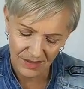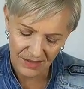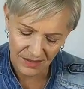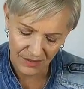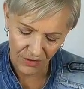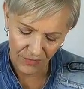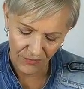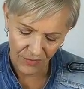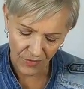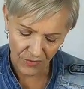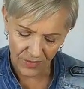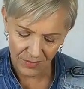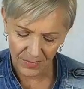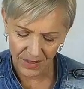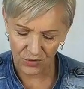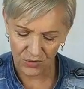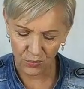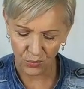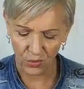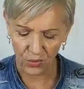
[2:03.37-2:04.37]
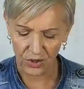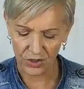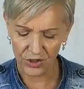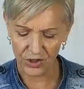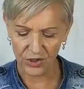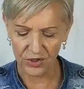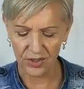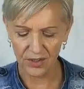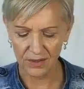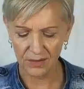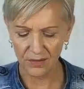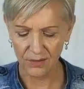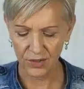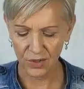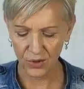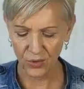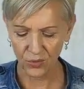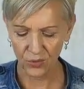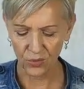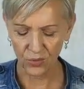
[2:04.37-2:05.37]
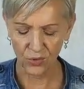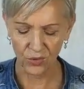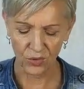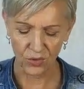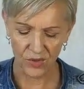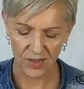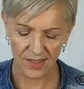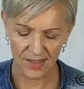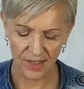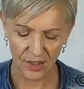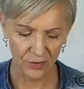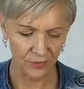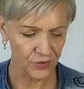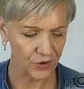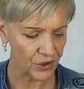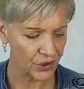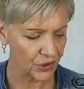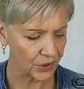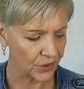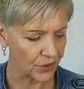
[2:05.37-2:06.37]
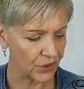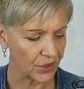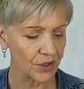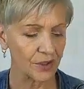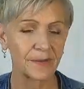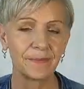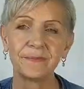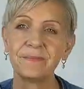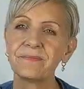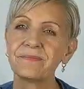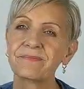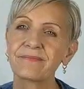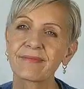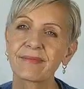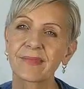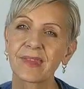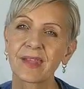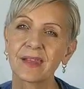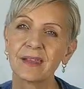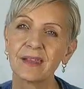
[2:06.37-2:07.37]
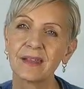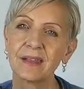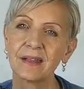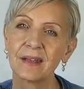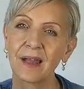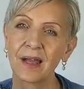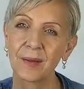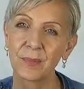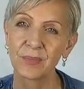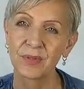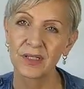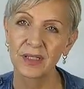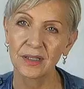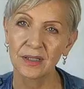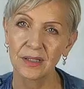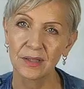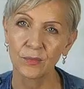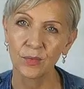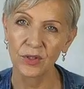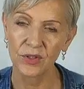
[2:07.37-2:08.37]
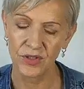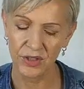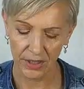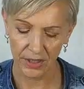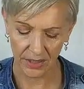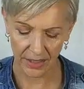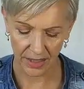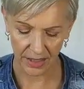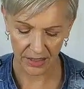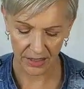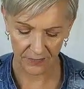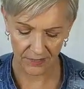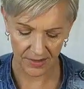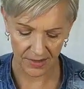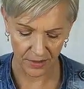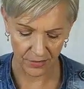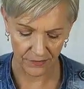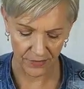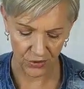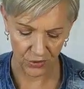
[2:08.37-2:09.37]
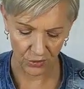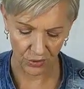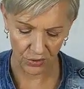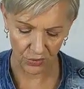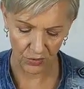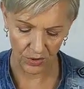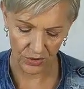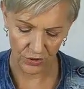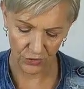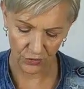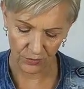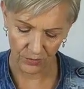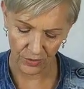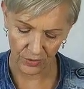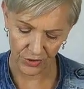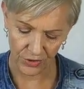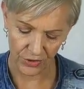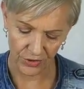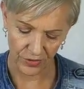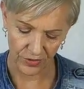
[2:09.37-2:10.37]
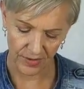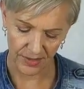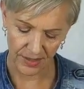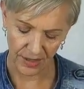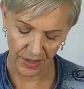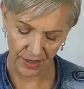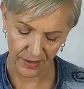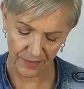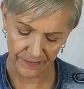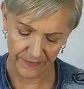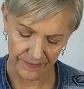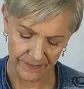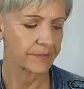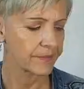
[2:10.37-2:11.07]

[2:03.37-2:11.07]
So very much watch your self-talk, like particularly watch any negative self-talk, watch your emotions, yeah.